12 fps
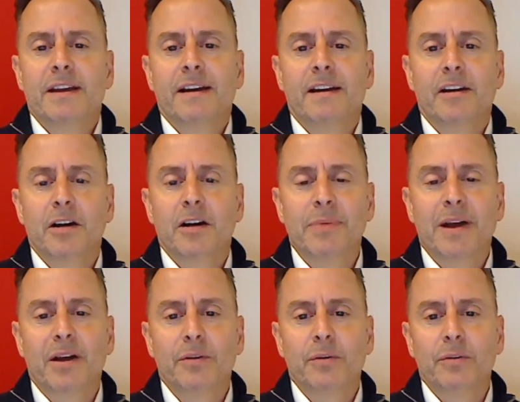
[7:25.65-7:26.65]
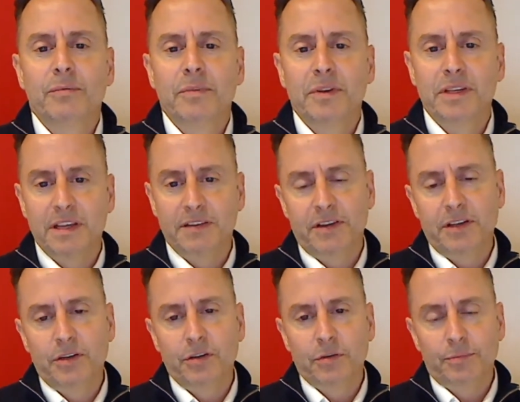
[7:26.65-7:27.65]
about
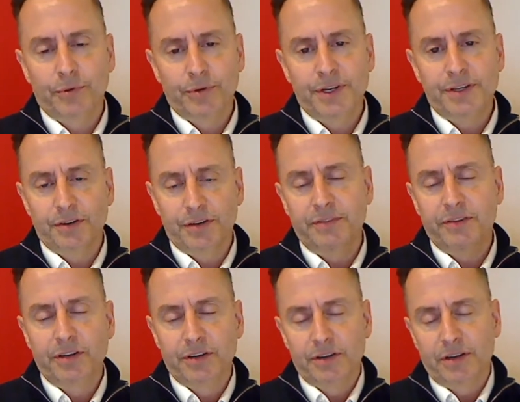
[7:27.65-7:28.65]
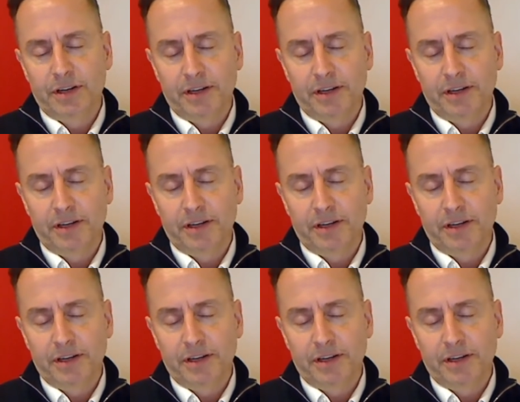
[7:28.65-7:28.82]
giving your employee or giving your